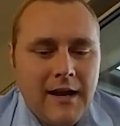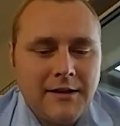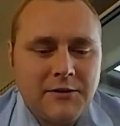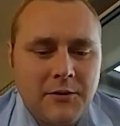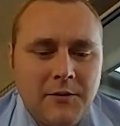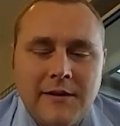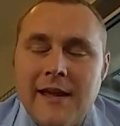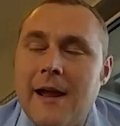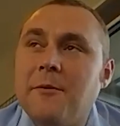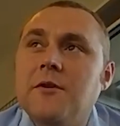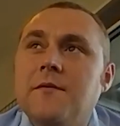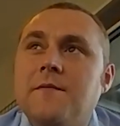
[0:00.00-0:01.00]
So
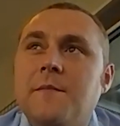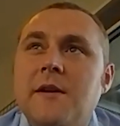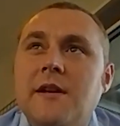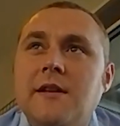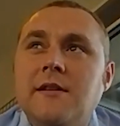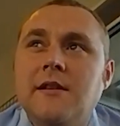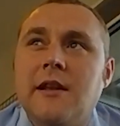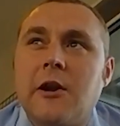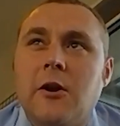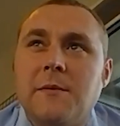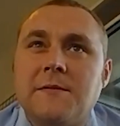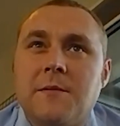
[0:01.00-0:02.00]
Cameron, you've been an
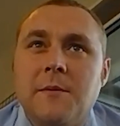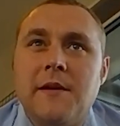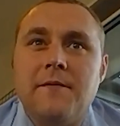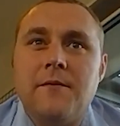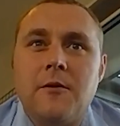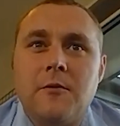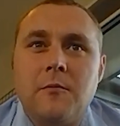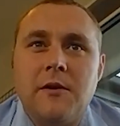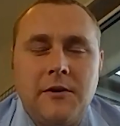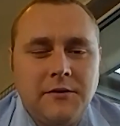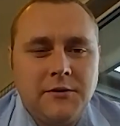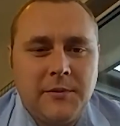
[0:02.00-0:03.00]
economist probably for,
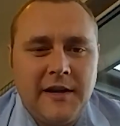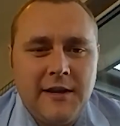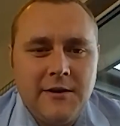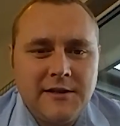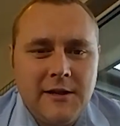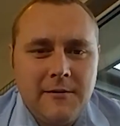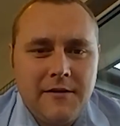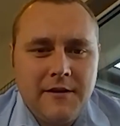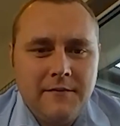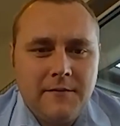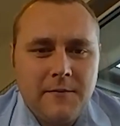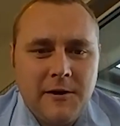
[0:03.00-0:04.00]
on 20 years now, I
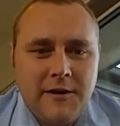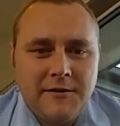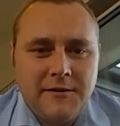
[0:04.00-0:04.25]
think, from what I